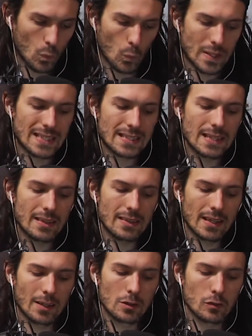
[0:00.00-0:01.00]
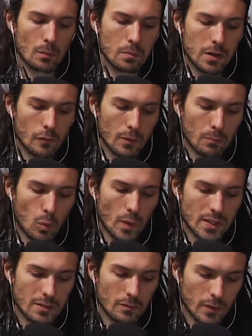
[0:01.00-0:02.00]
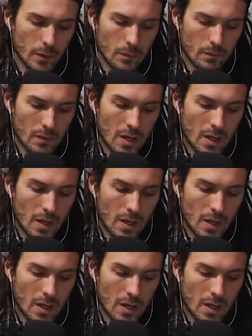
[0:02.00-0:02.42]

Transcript: We see things from different points of view,